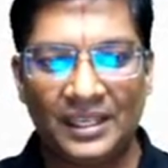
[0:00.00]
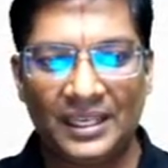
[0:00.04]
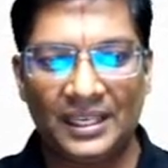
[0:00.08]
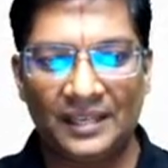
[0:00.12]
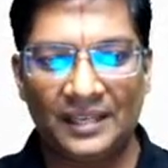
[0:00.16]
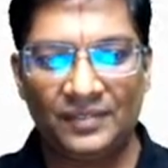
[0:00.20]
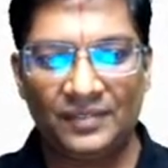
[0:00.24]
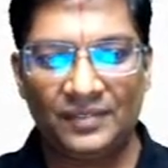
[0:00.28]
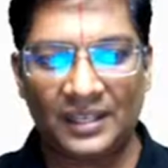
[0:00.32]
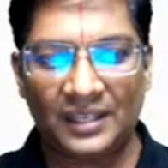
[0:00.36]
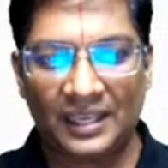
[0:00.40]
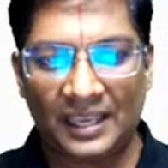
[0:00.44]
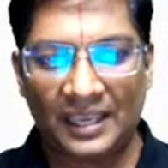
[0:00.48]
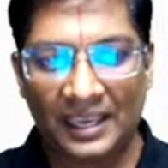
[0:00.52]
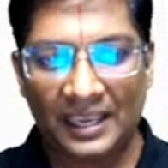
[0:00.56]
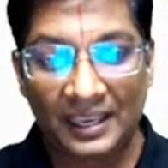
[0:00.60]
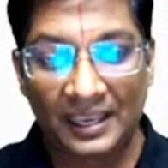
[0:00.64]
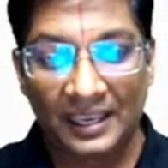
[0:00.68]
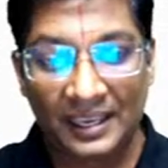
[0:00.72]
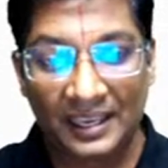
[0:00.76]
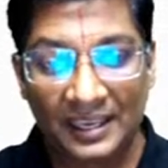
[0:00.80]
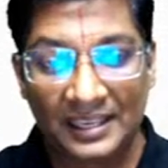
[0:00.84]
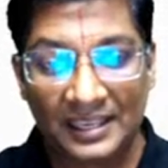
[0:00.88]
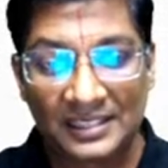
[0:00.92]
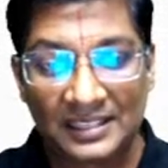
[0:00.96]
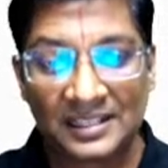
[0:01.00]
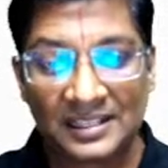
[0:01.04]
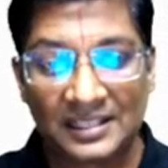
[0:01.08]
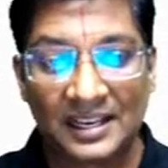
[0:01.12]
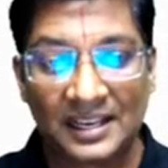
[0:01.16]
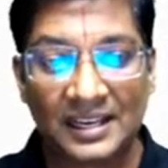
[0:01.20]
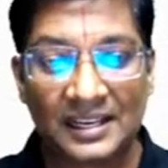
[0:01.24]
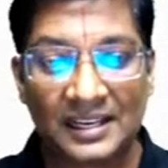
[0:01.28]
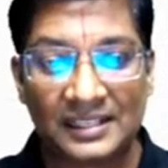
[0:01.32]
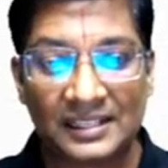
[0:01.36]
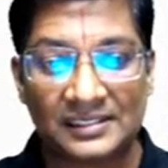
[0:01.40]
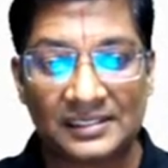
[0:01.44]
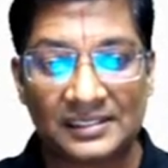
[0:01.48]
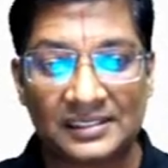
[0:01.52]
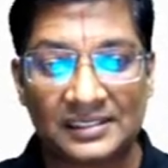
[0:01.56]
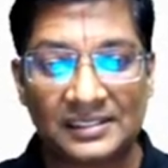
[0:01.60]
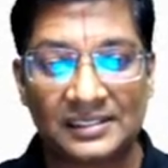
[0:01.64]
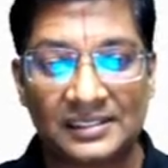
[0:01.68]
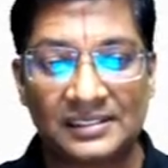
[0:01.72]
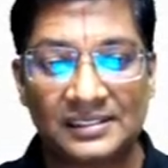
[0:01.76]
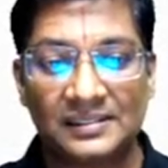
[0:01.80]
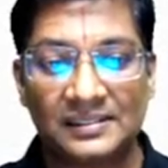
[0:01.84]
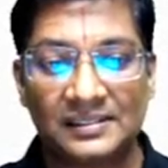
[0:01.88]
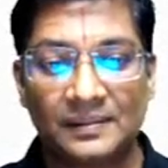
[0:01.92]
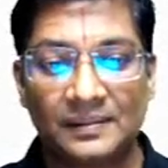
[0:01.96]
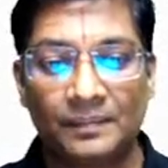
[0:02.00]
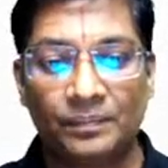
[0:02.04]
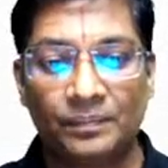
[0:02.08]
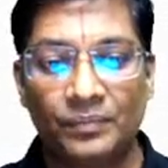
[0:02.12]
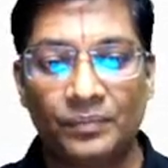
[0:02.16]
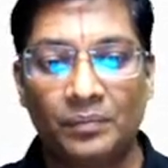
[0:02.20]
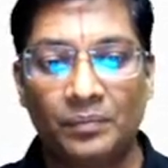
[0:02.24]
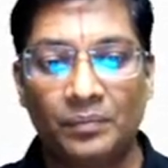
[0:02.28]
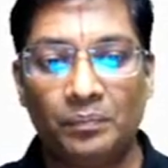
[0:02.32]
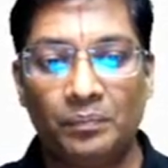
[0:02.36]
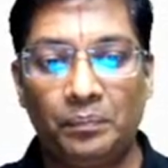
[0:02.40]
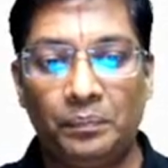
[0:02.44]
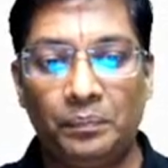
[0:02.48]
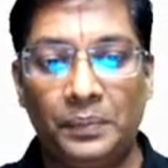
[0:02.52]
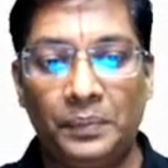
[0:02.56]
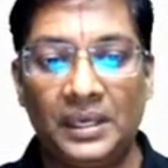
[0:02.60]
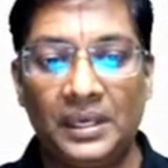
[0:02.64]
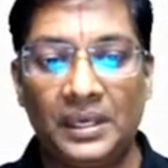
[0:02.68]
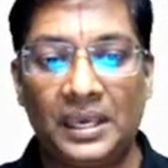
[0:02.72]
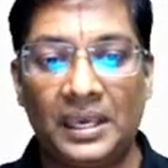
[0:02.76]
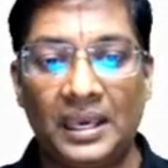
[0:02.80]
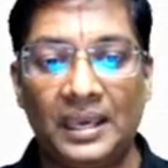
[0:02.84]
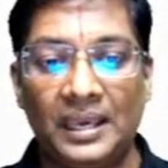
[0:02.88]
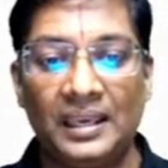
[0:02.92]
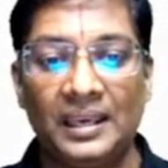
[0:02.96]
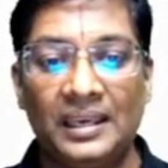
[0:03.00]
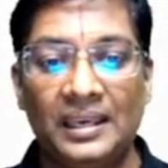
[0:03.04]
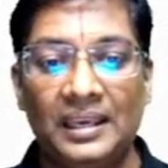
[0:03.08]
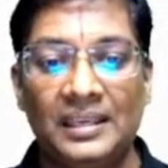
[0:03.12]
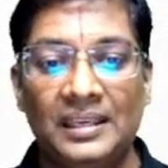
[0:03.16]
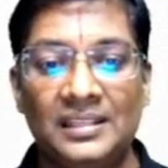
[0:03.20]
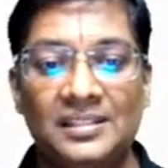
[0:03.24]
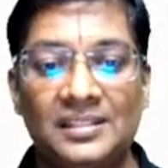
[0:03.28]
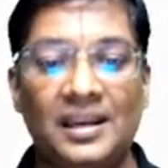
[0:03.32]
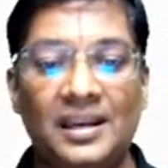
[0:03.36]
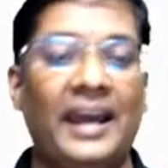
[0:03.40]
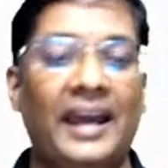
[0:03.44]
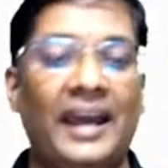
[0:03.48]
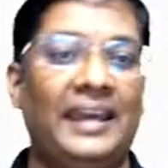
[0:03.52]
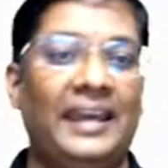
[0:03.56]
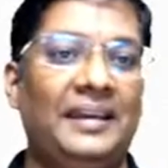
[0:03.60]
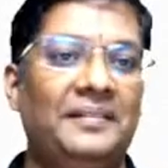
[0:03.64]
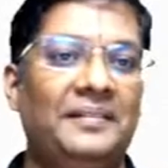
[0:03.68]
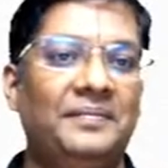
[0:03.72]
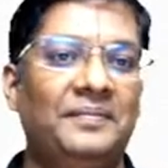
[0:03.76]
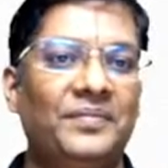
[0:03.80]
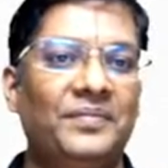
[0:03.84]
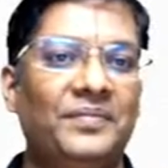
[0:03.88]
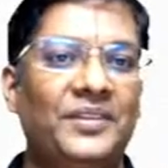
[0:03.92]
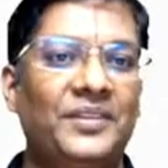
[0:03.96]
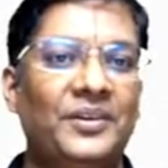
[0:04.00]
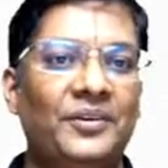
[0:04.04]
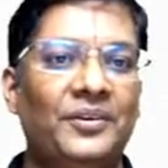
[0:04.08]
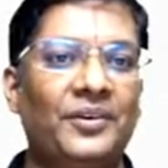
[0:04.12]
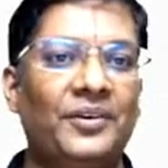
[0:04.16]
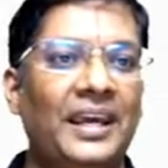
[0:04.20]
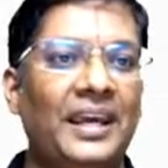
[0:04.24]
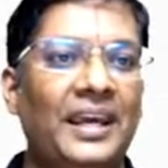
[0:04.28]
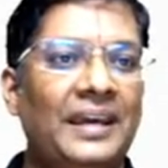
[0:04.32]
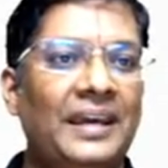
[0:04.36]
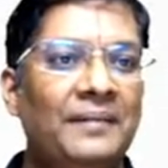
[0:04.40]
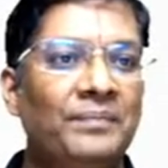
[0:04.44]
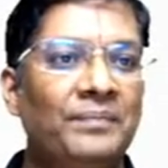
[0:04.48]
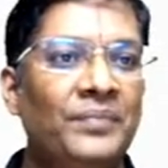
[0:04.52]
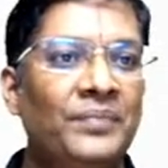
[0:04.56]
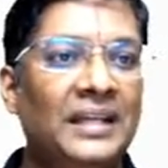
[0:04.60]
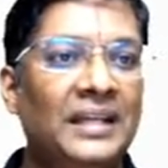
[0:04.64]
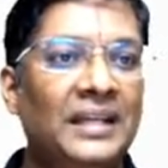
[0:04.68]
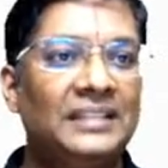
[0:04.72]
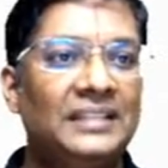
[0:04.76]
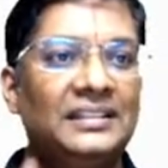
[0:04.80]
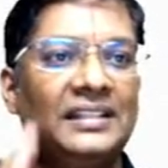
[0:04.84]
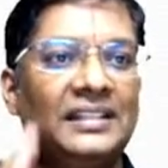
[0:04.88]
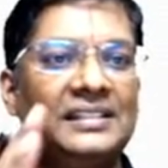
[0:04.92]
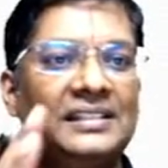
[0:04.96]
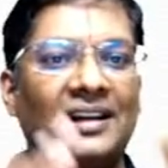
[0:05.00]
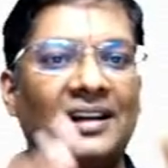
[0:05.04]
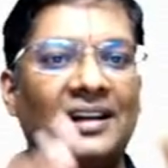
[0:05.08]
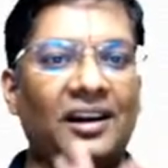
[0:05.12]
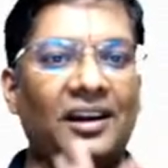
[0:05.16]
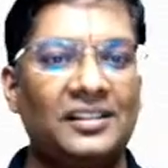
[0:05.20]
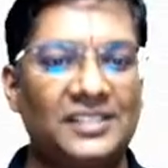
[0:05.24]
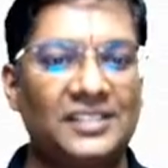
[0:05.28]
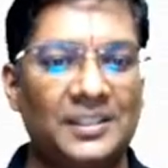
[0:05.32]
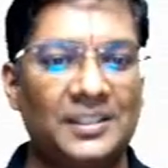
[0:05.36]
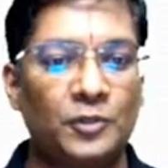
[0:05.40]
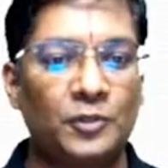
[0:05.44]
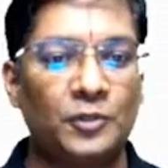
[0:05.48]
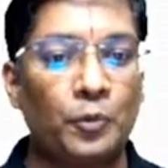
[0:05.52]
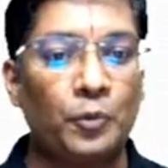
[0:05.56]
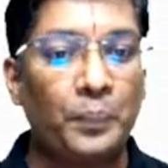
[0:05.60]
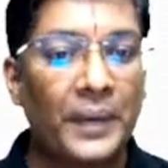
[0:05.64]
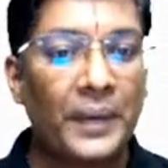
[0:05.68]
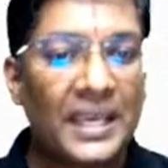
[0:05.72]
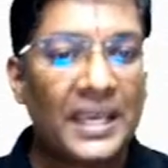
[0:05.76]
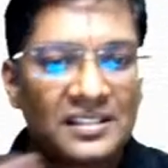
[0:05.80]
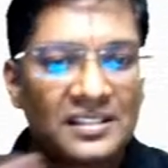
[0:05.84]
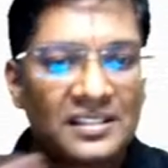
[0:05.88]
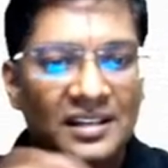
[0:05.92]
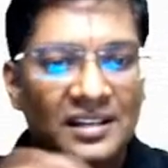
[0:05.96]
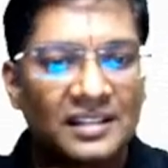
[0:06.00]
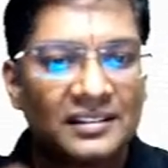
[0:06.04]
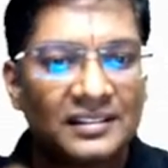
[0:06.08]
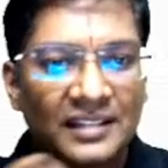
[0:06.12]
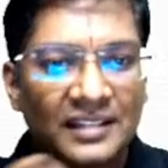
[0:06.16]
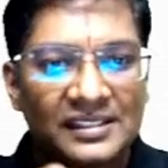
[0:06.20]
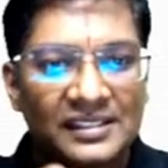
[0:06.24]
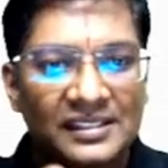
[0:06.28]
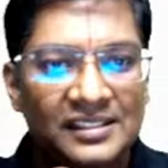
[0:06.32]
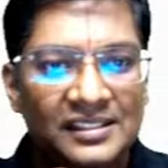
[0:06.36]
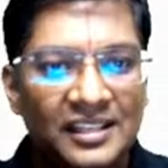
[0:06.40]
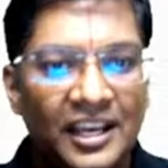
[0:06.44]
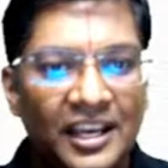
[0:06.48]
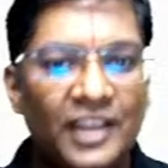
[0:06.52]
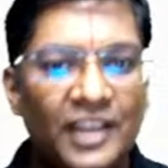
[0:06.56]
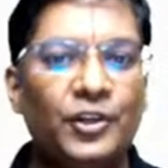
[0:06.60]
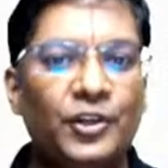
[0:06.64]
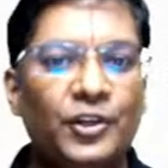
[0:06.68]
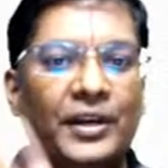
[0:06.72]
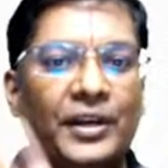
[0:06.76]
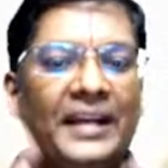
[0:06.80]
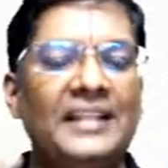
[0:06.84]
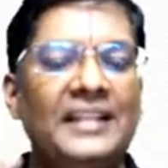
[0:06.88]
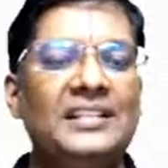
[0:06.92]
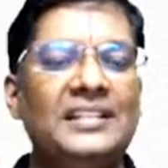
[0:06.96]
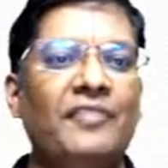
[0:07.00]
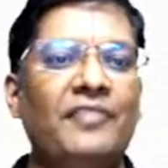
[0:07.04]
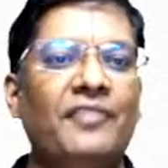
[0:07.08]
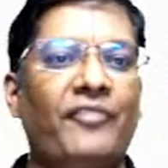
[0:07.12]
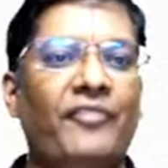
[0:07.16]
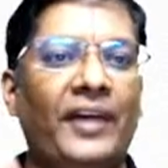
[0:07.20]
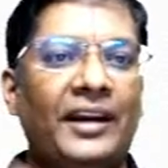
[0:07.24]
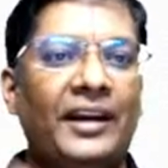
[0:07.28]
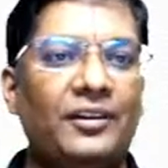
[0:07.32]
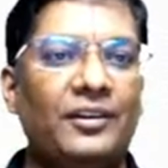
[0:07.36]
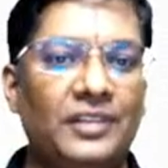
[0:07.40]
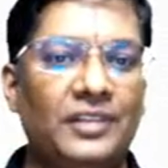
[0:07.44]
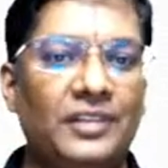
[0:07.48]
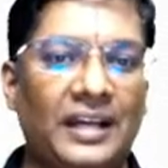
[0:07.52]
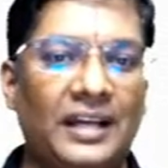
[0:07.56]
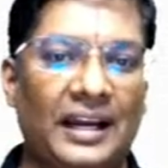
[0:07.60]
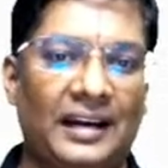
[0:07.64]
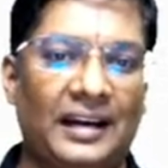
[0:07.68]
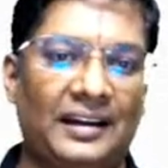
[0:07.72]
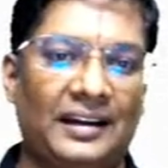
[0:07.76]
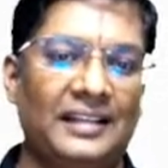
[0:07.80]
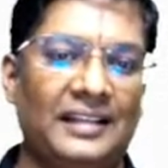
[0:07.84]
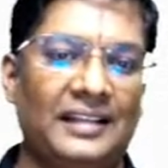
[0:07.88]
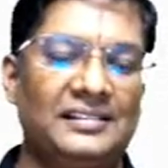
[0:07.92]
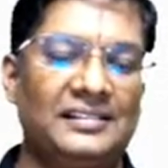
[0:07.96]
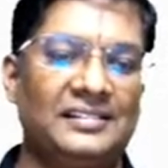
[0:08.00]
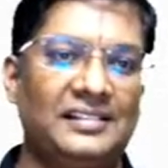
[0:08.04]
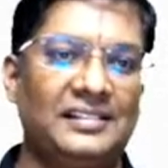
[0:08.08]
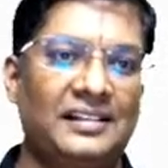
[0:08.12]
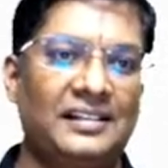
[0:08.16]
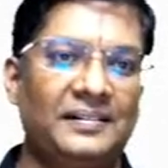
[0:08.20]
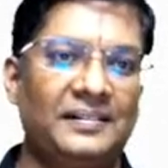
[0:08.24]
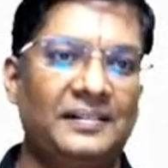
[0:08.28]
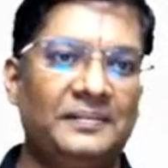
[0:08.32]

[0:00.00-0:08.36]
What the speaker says: If the Ka is less, pKa is high. Okay, that is the concept. So based on this, you can easily find out the correct answer.